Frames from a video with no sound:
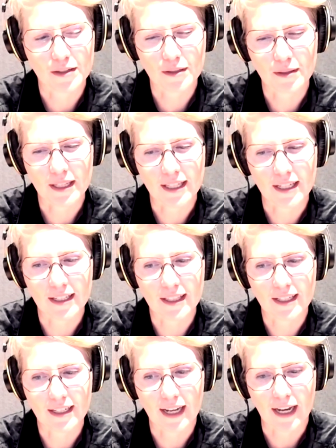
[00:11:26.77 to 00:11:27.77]
and so I
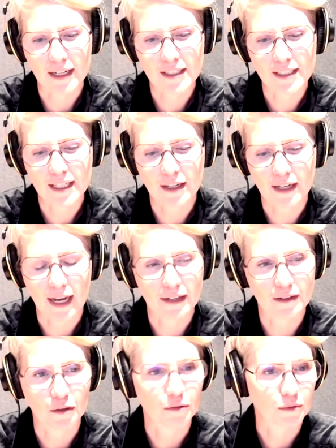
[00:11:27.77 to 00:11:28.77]
think that actually I
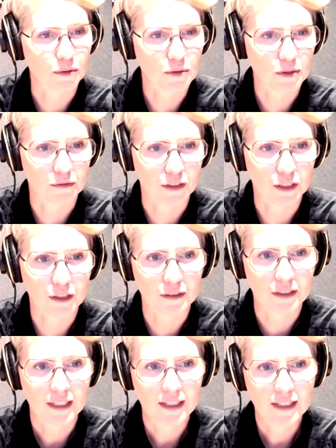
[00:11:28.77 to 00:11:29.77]
had no rules to follow,
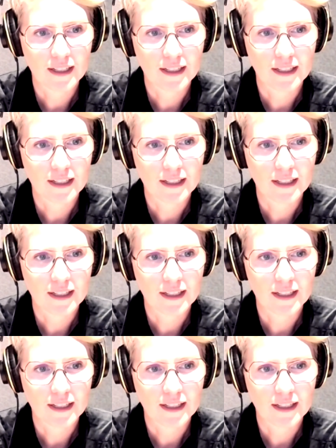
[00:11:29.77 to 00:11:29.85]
